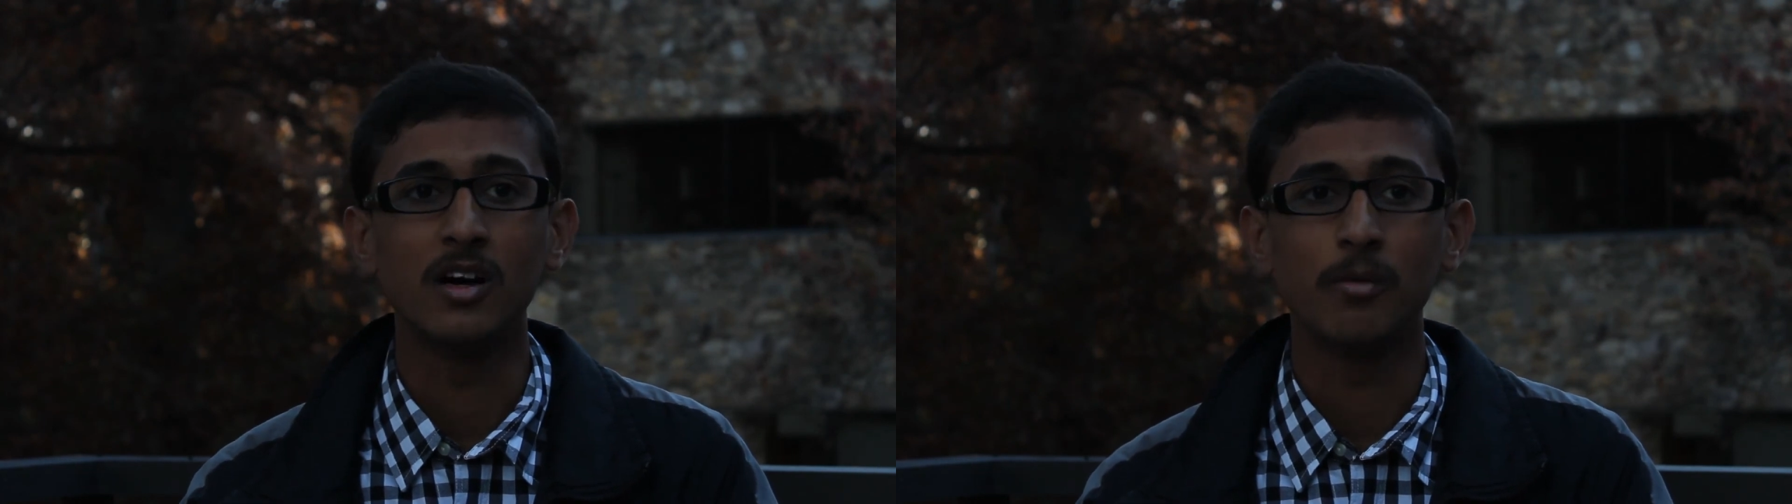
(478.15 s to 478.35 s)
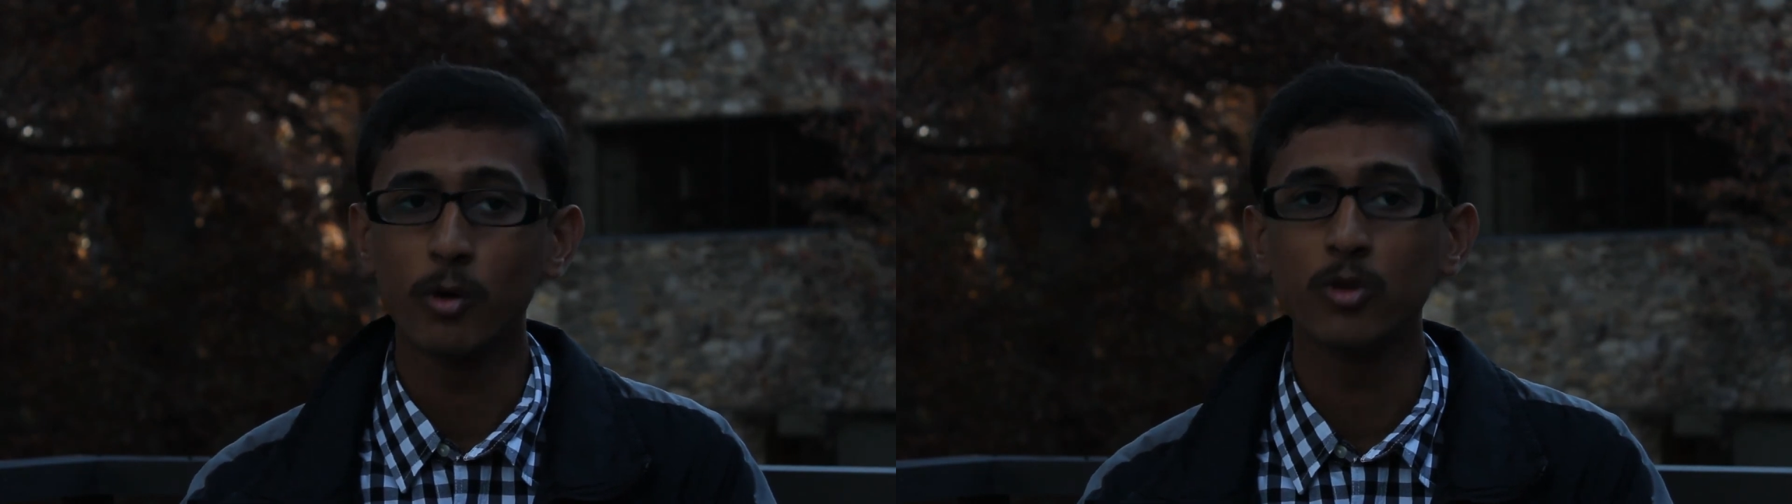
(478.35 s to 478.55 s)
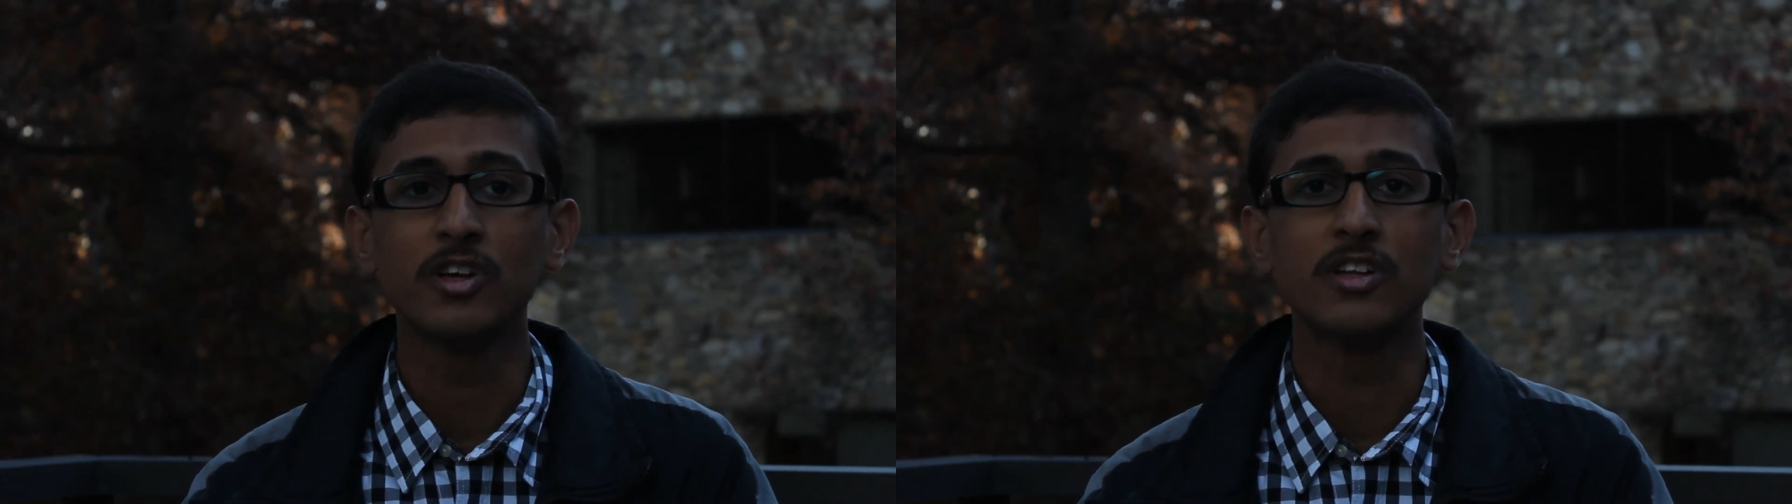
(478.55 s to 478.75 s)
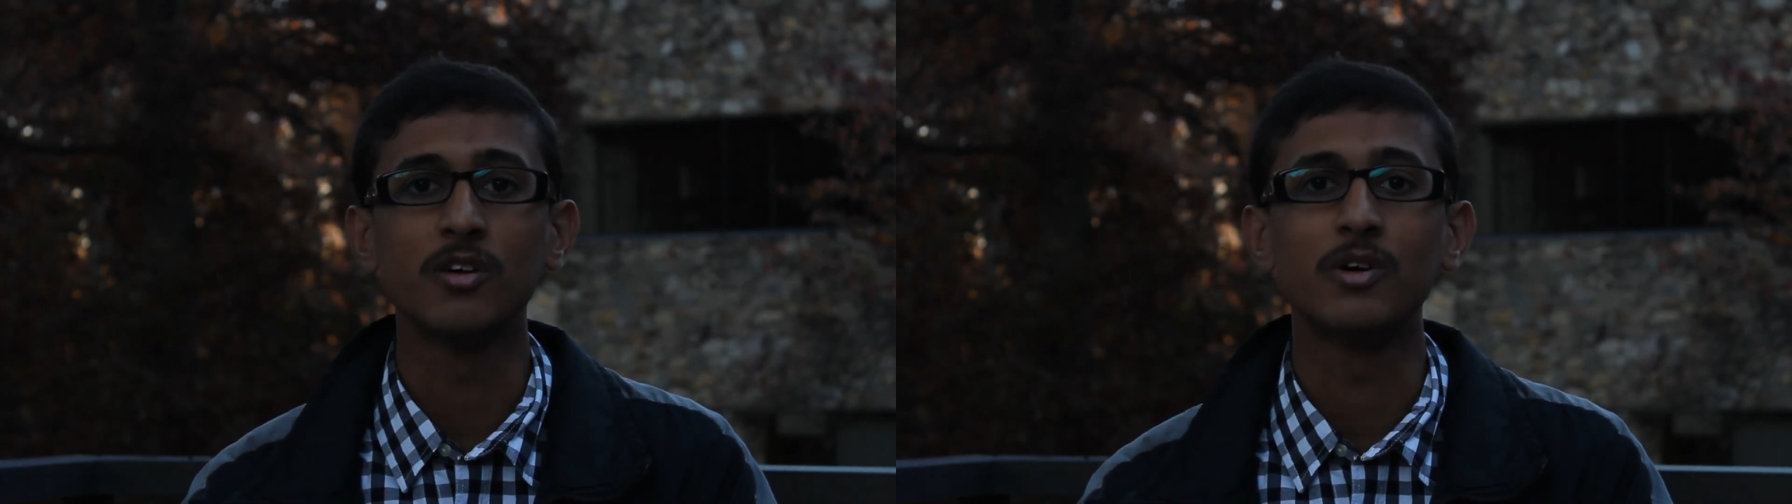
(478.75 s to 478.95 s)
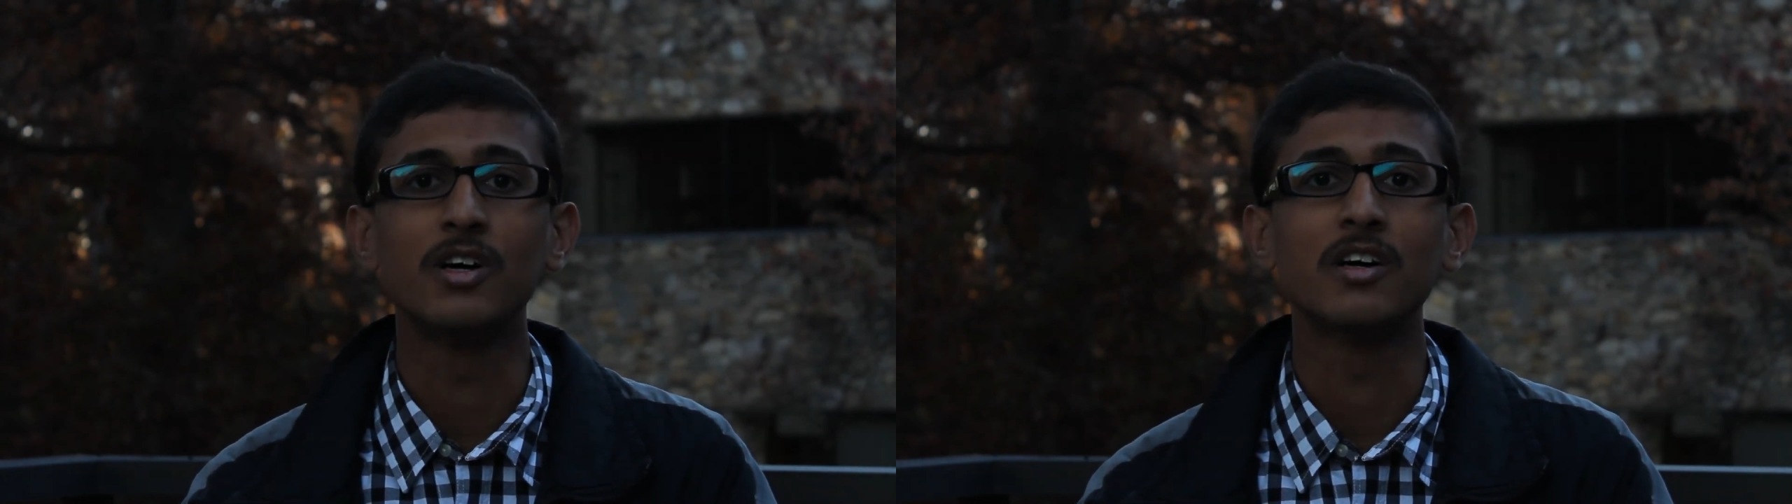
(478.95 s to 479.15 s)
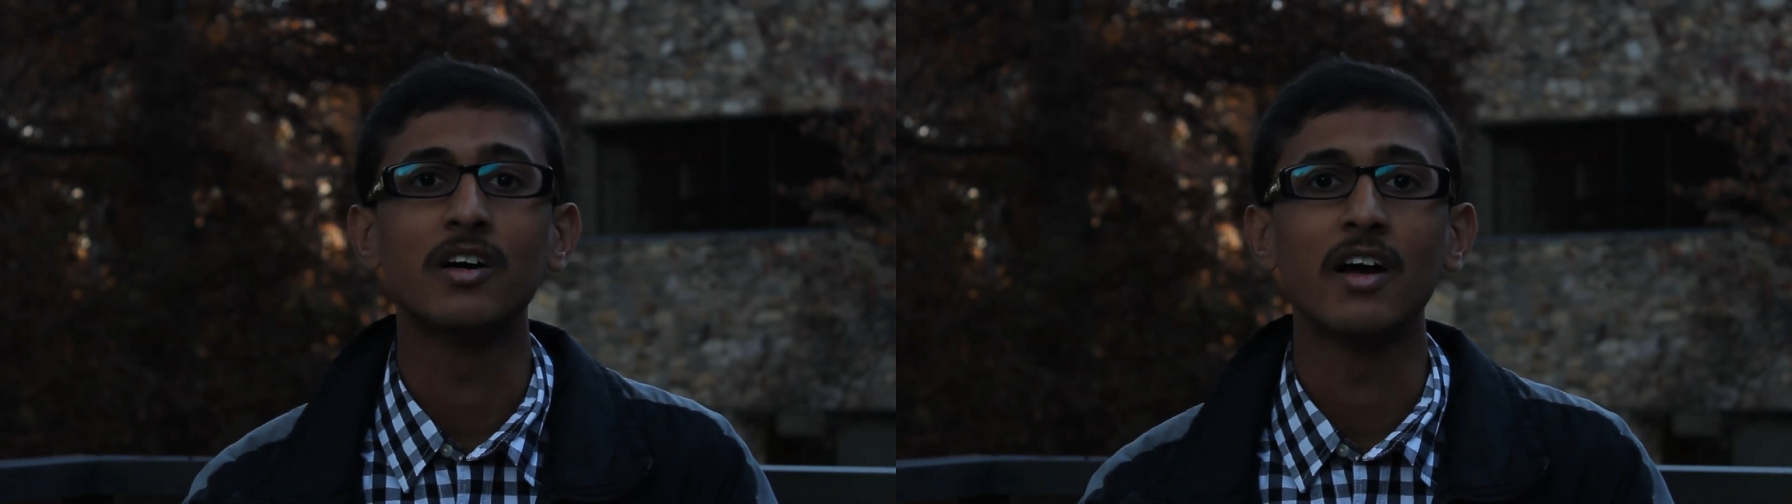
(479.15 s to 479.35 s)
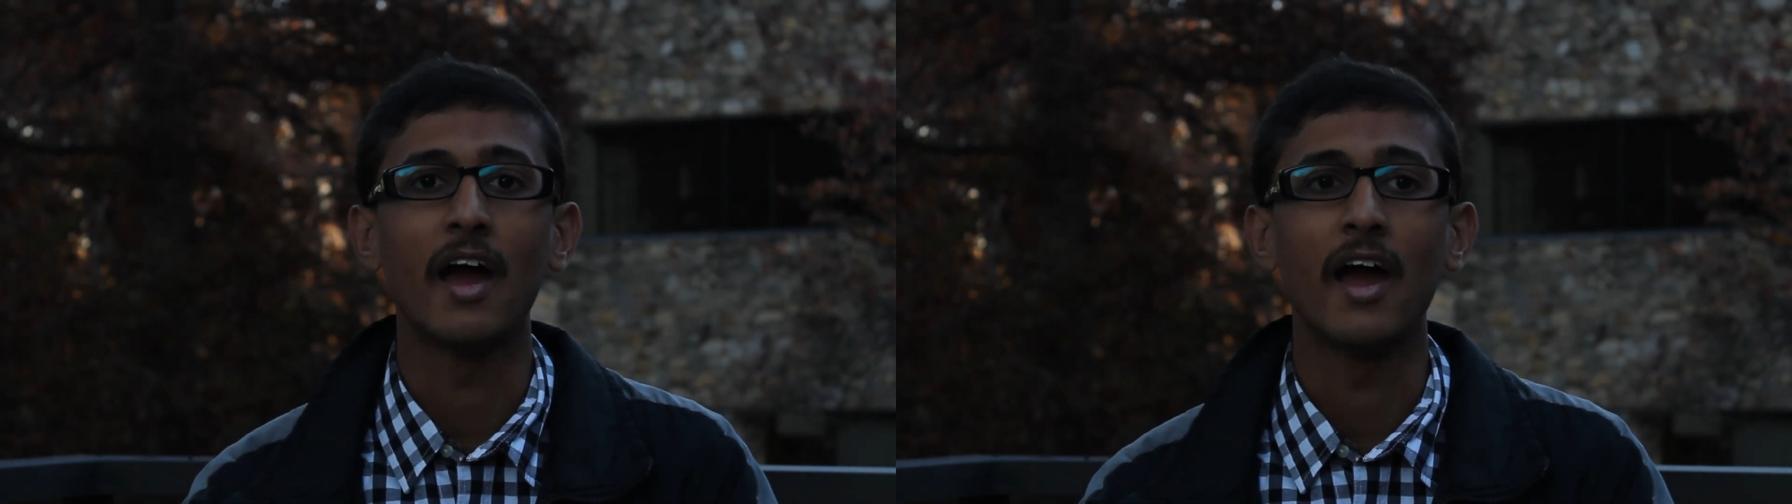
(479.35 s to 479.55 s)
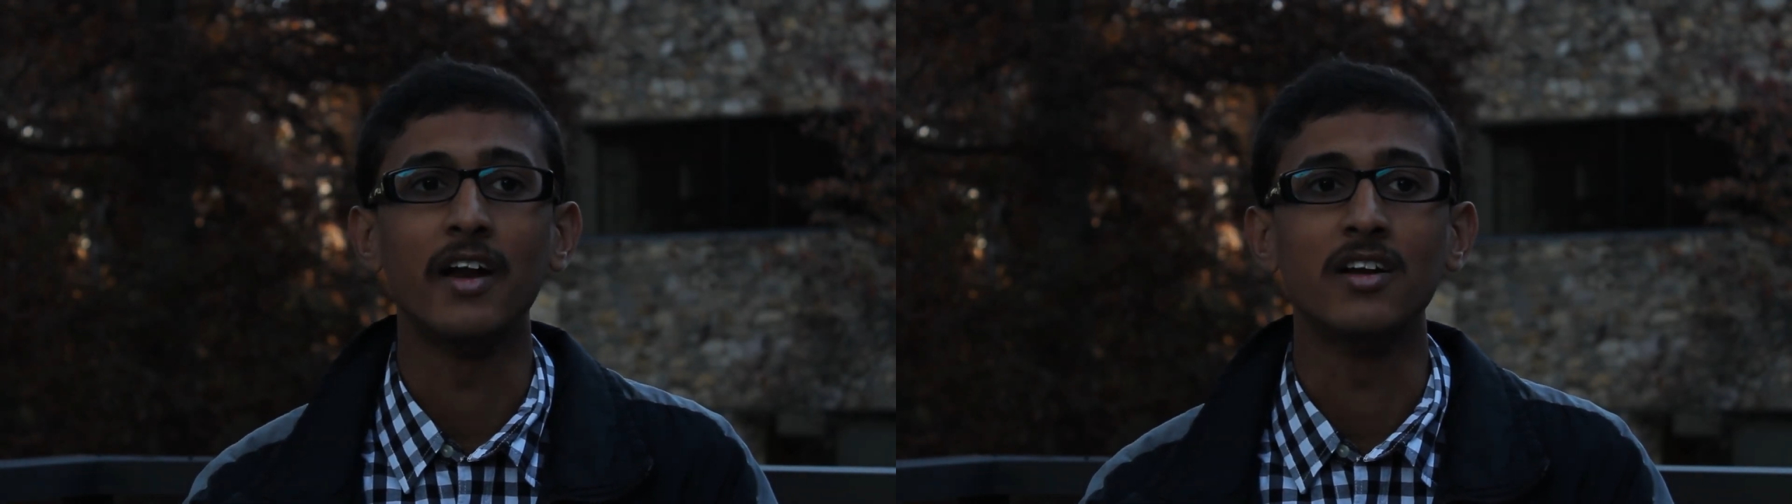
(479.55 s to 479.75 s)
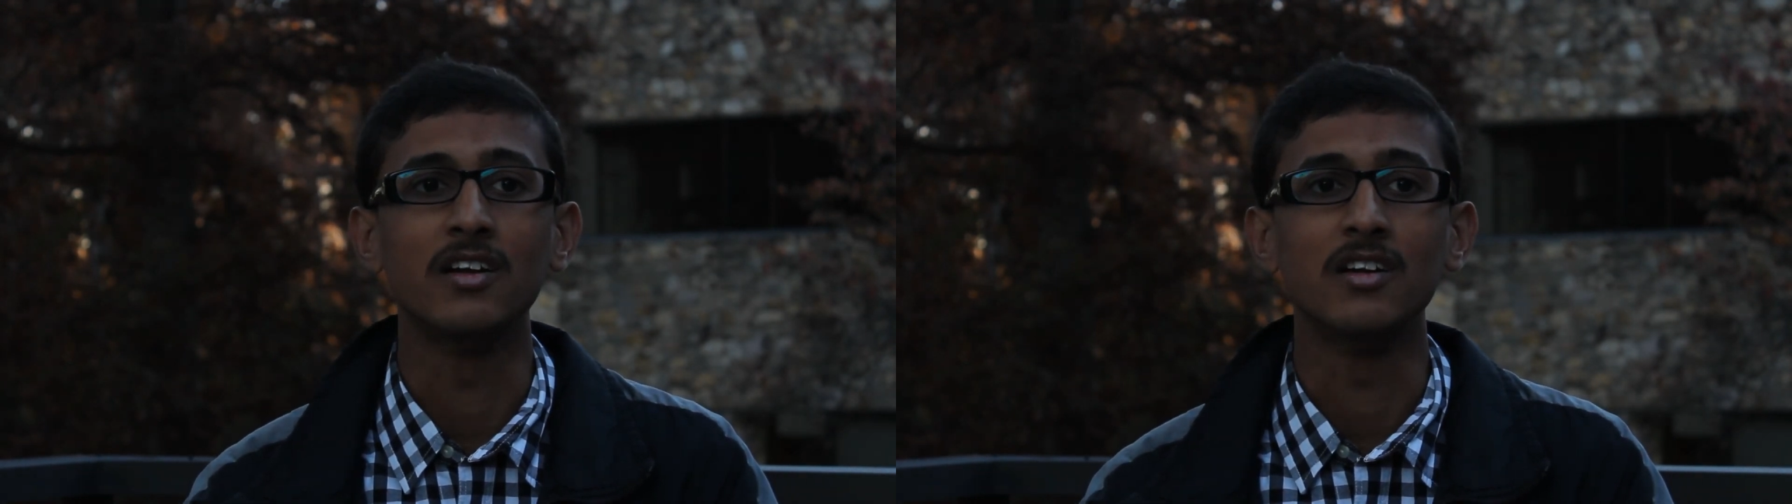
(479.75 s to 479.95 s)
approaching the work, and